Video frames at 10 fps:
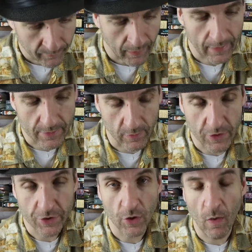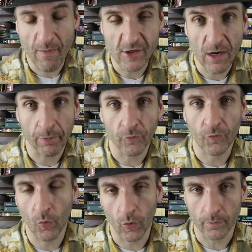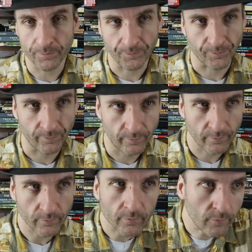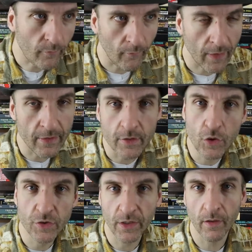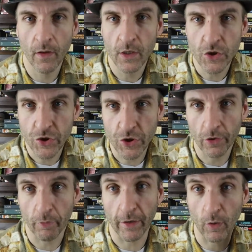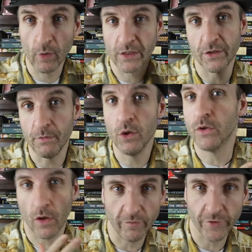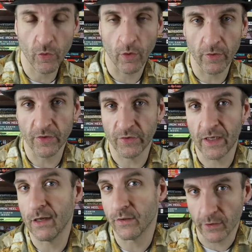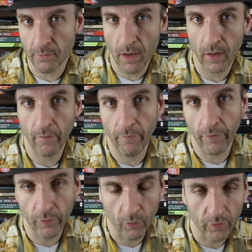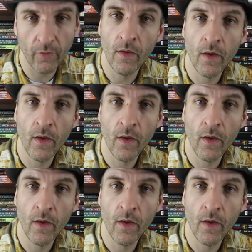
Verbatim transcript: And he's going to show up in chapter 4 he, using Shieldbreaker, which is immune to all the swords. It's the Deus Ex Machina of the swords.